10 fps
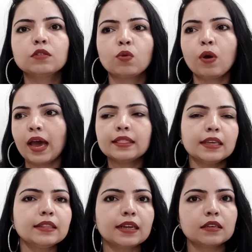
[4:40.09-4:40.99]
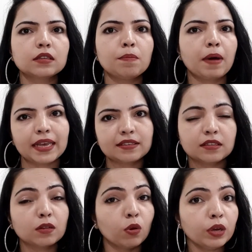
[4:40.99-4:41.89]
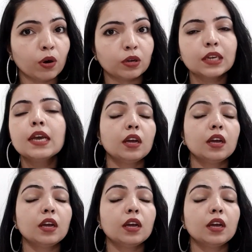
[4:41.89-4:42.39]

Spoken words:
So I think there is some biasness going on.